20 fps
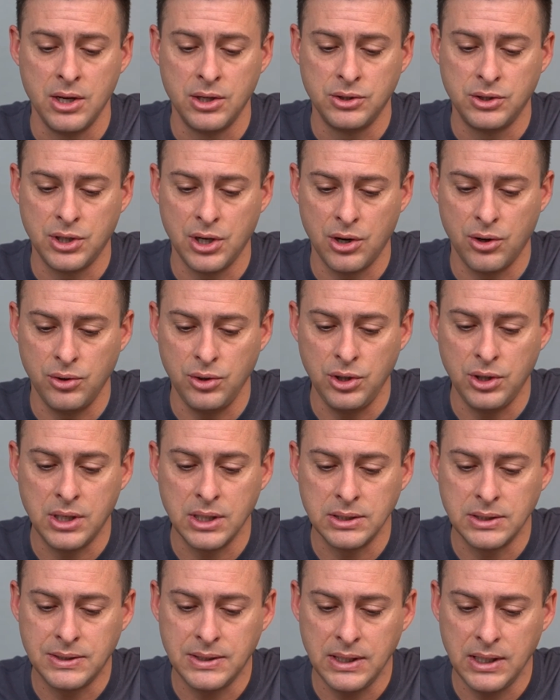So you
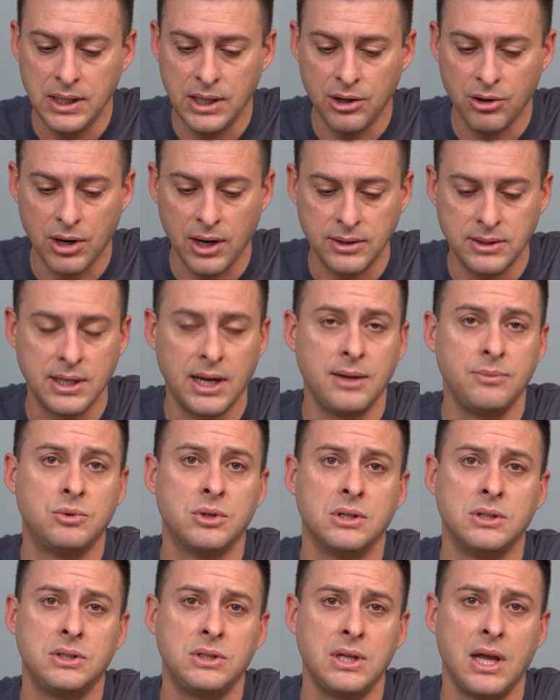can see here, I typed
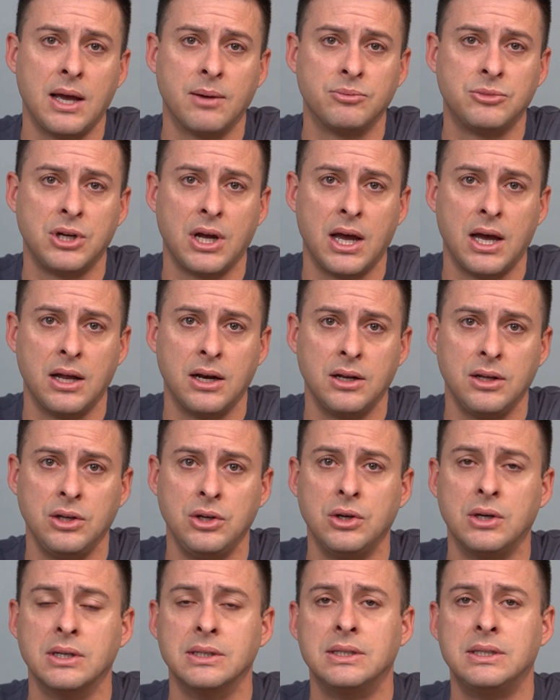in Snapchat.
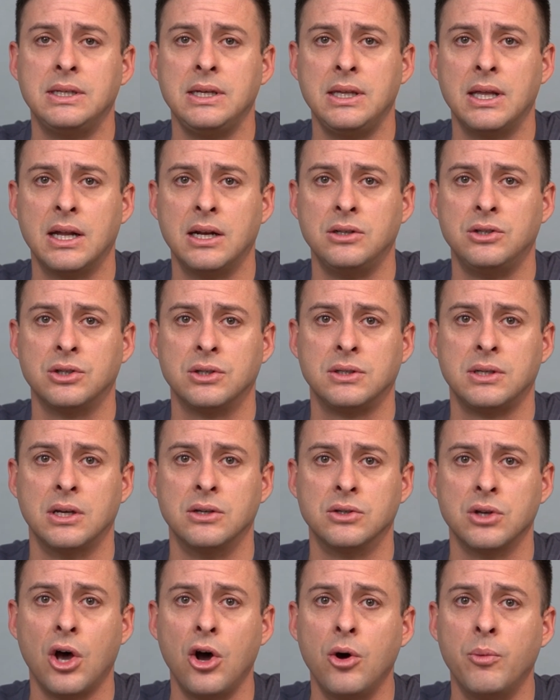You can see that it just
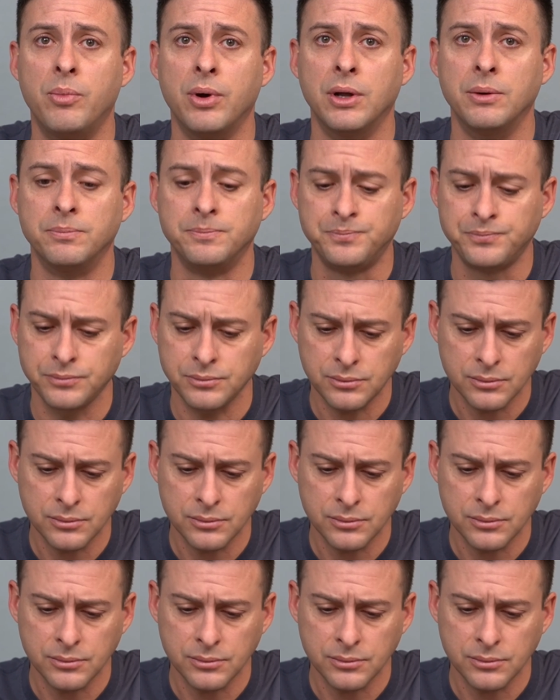says open.